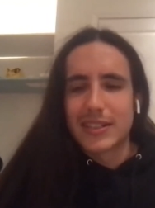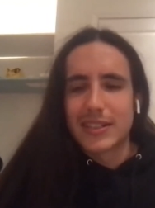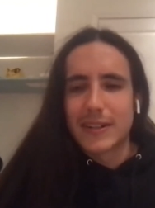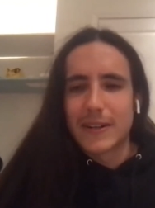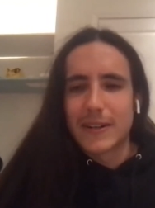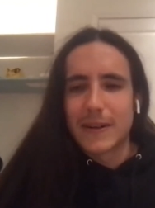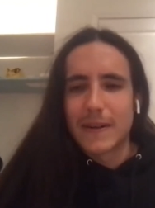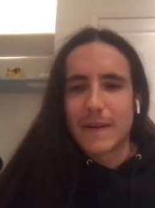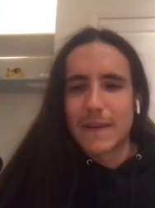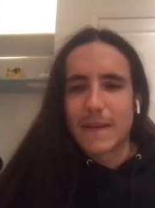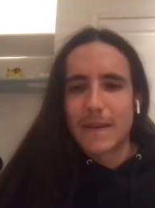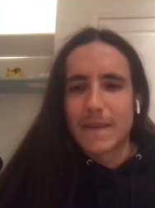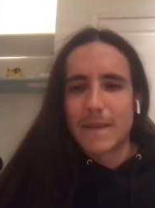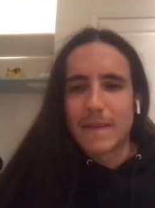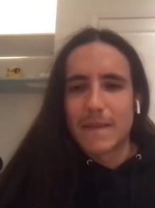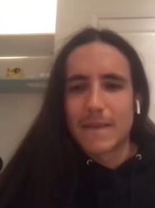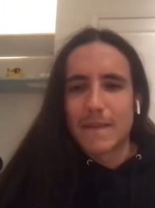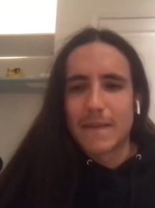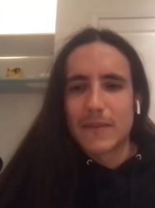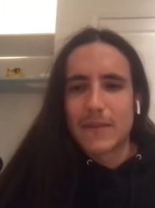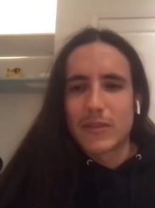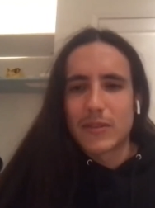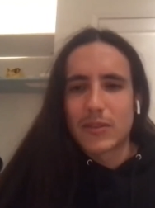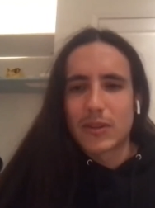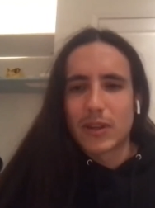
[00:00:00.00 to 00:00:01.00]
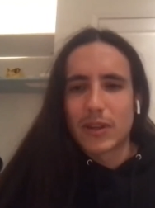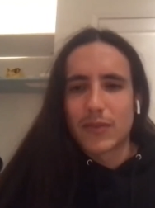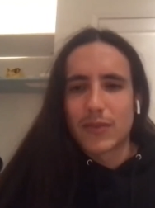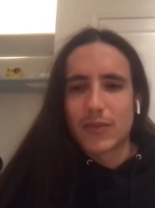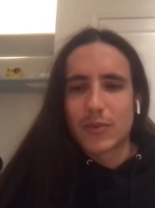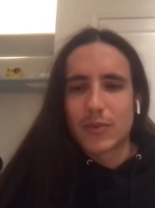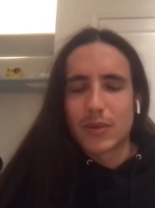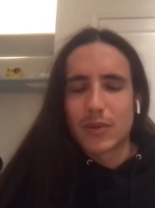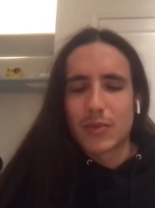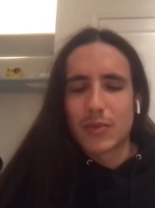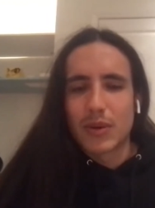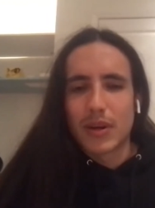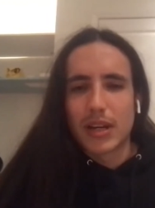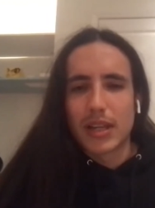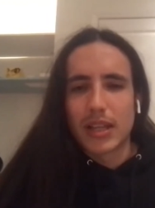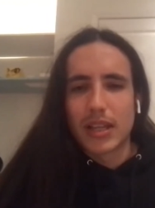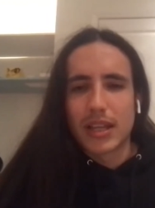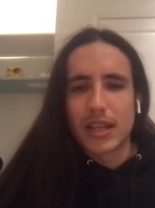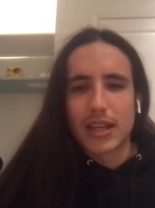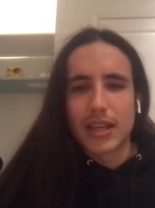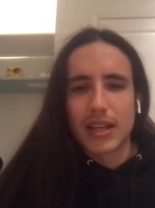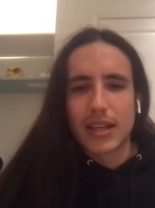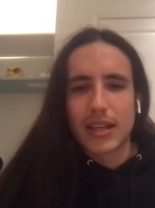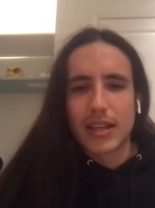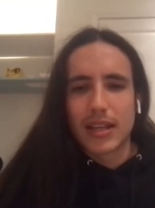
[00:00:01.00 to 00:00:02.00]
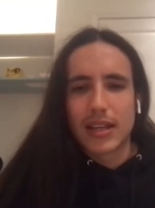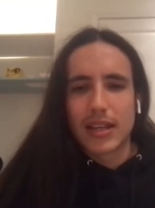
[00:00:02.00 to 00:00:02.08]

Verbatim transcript: Um, so grateful to be a part of that.